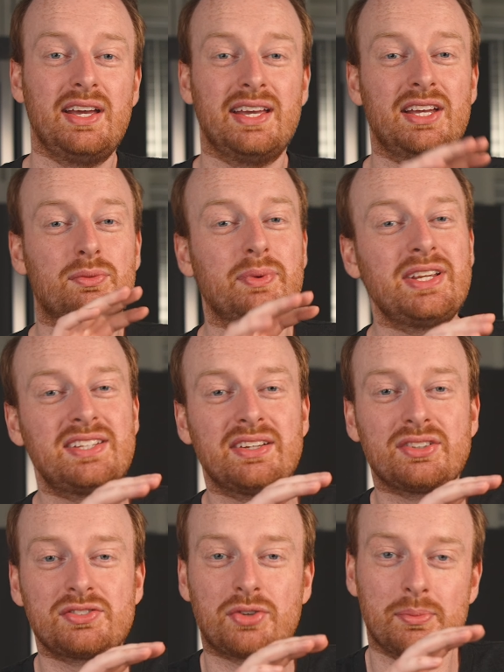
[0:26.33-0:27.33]
it
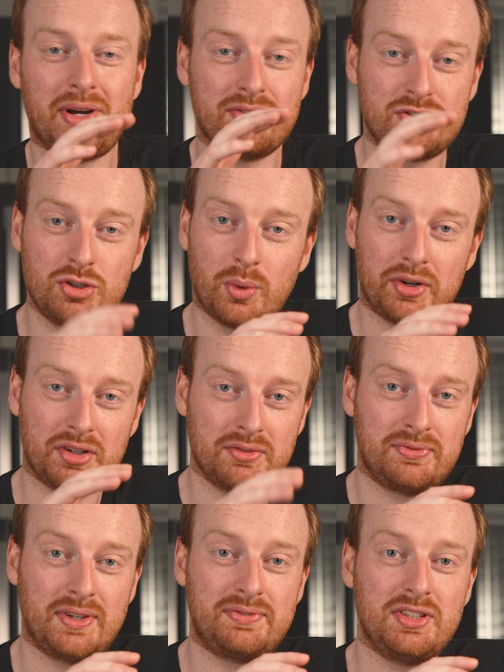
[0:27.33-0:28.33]
retails for about $250
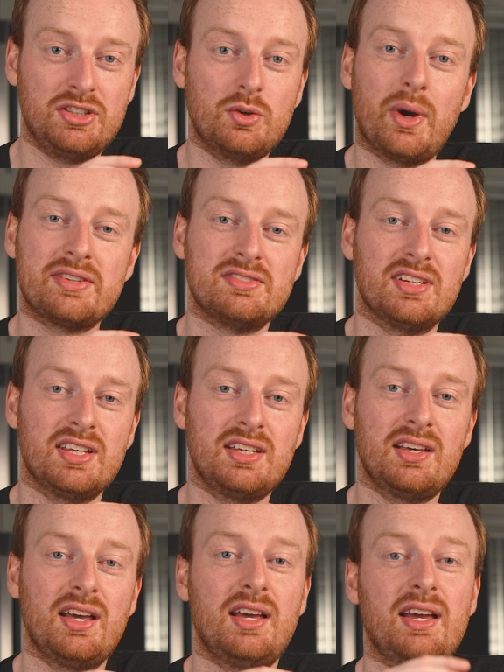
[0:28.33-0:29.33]
USD,